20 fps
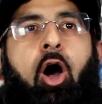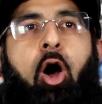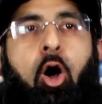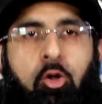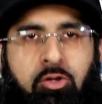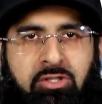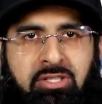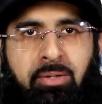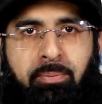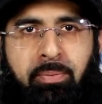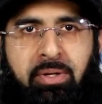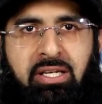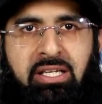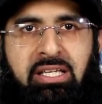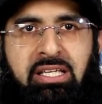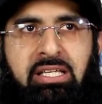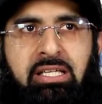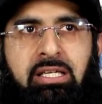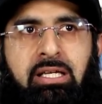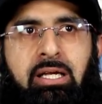
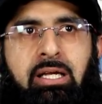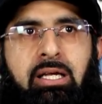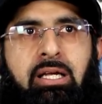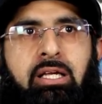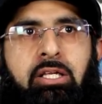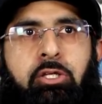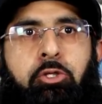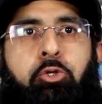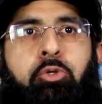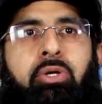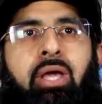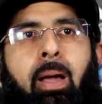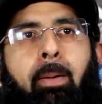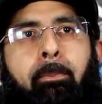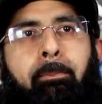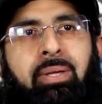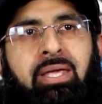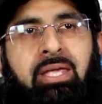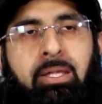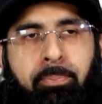Ultimately, you
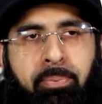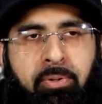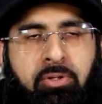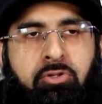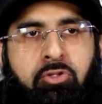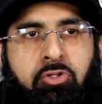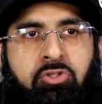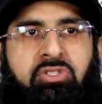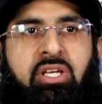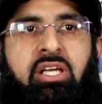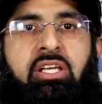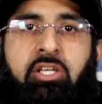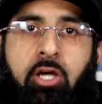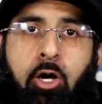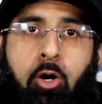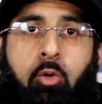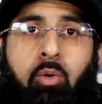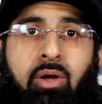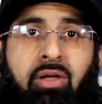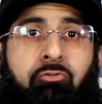get people to say,
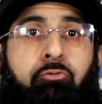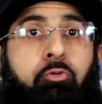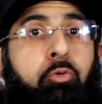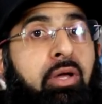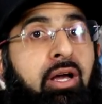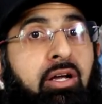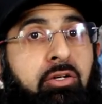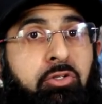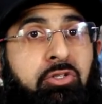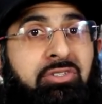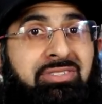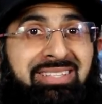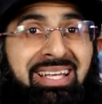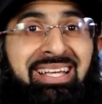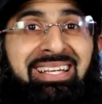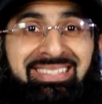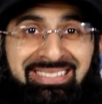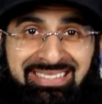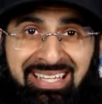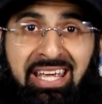yo, if we are to
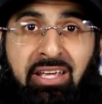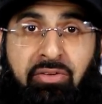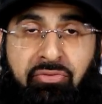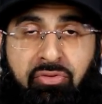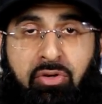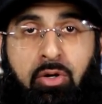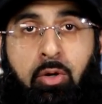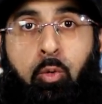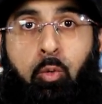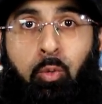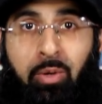stay safe,